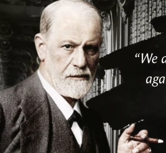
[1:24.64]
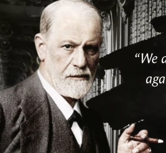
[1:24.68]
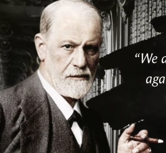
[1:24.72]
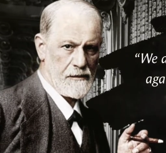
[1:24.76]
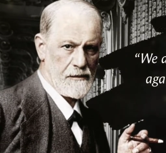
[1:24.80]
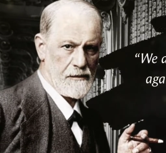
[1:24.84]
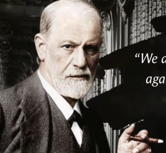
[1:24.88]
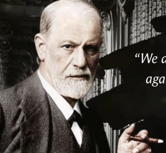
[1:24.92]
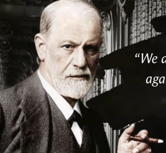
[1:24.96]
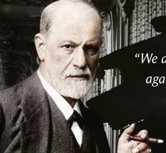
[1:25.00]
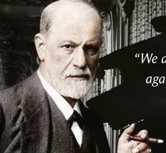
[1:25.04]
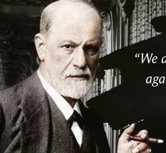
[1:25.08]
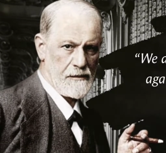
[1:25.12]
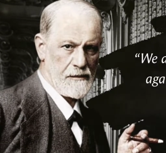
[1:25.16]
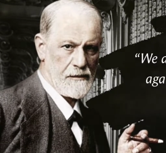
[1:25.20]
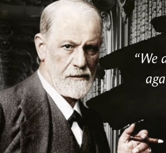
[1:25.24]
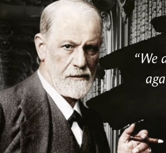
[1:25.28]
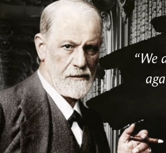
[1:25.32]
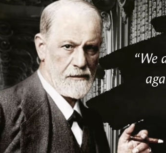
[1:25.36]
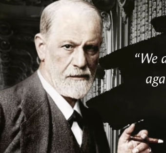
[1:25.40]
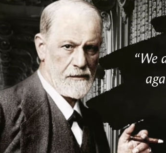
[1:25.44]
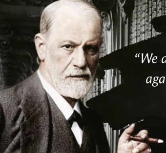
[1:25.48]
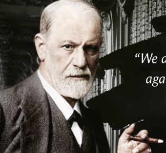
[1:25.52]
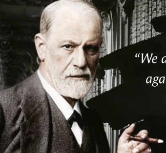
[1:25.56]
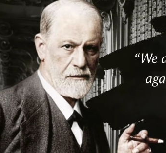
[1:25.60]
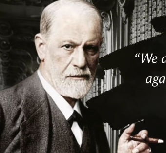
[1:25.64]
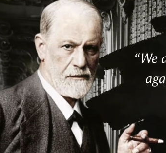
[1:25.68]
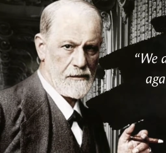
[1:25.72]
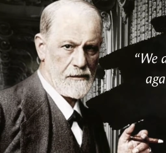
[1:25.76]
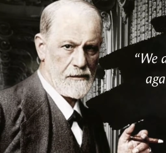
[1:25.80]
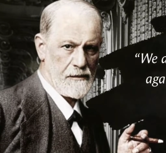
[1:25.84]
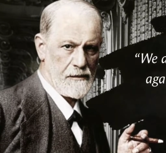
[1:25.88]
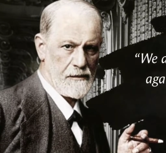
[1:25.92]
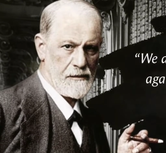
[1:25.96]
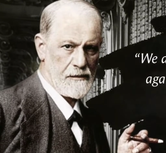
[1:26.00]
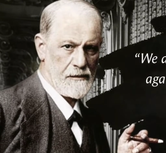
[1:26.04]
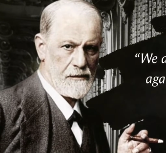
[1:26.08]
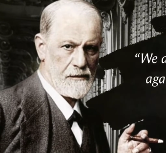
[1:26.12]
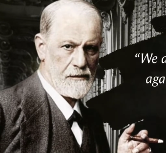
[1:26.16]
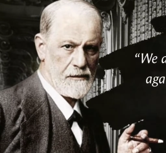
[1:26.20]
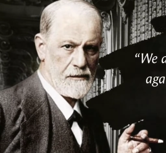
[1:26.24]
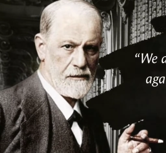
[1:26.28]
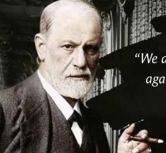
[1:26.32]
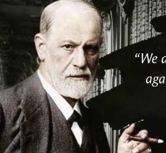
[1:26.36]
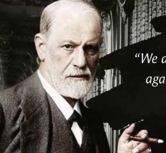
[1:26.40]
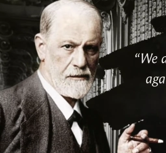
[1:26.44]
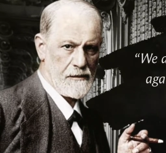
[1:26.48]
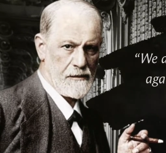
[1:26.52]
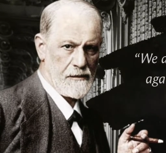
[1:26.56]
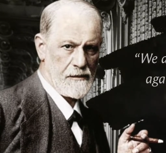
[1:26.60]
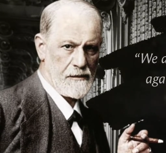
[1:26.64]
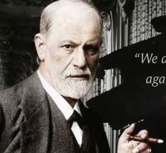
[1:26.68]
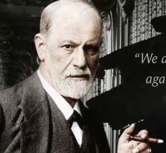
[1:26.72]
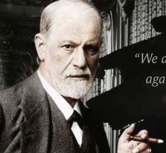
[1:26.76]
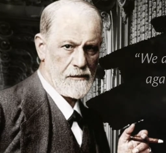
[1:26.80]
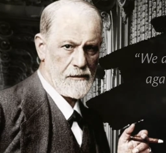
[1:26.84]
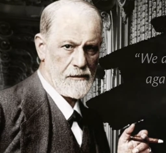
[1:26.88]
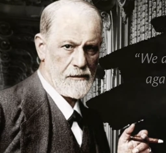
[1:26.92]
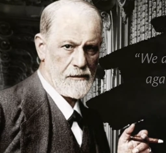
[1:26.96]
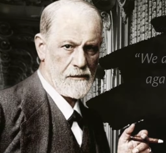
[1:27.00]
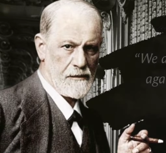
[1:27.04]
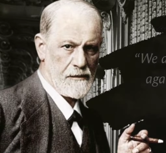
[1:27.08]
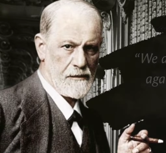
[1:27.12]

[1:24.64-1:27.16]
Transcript: (no one is talking)